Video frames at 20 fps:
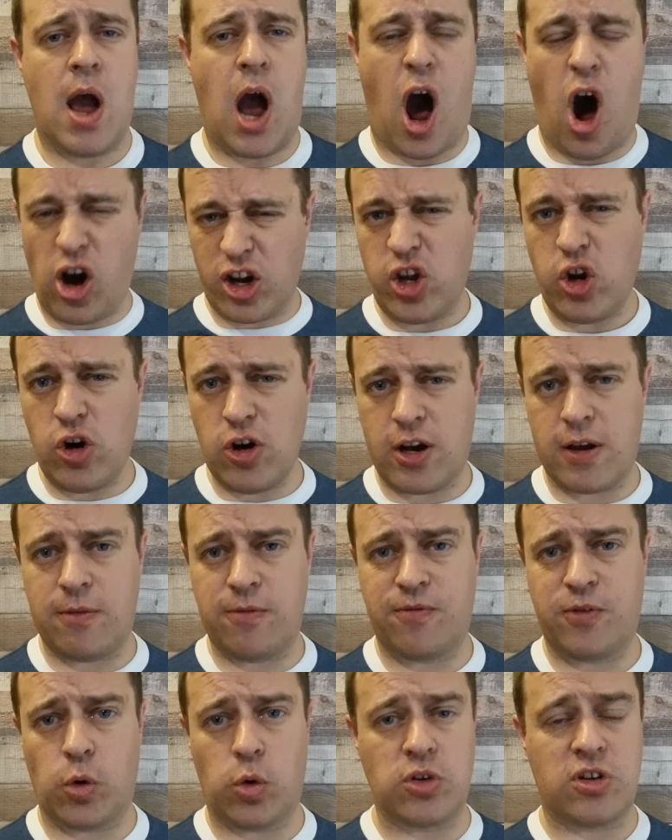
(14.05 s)
Are you looking
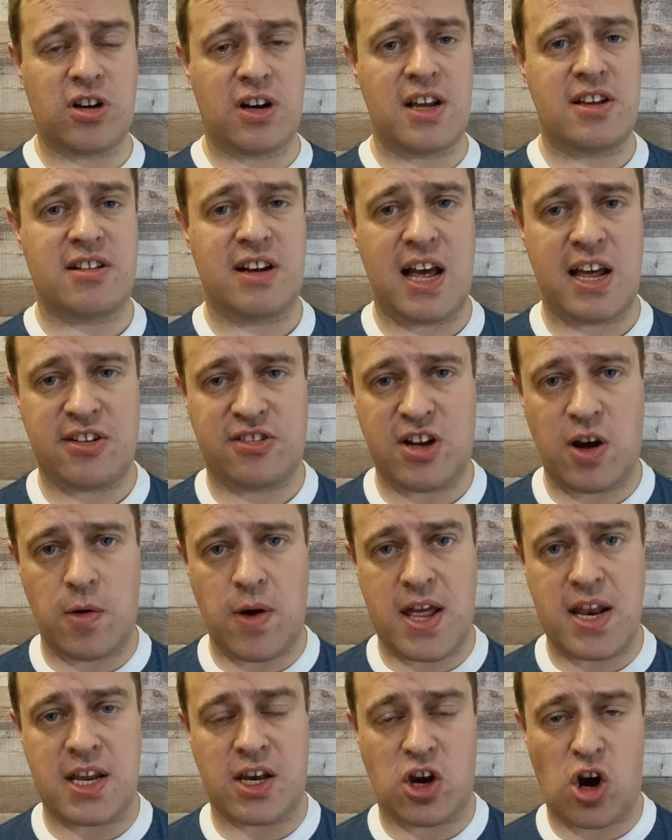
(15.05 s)
forward to this? Let us know
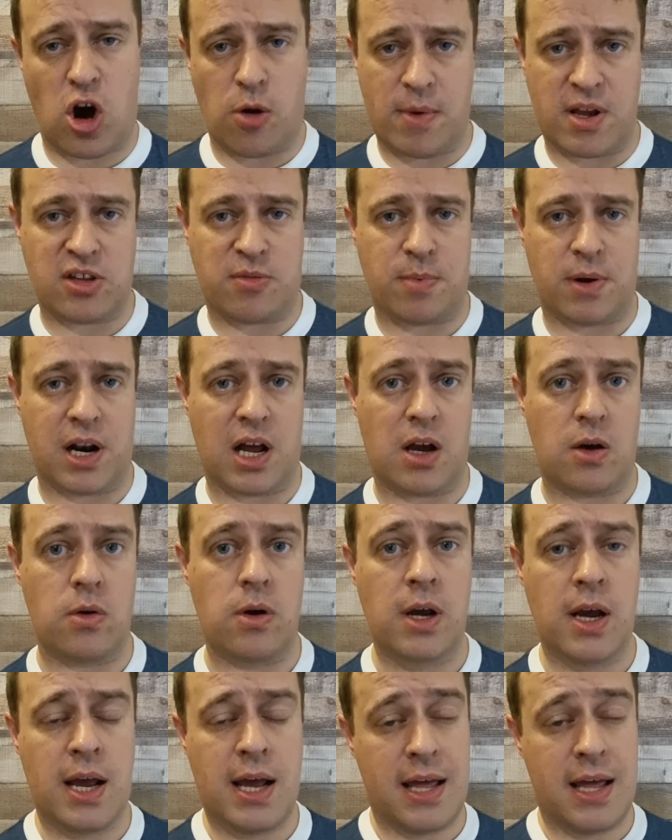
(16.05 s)
in the comments below.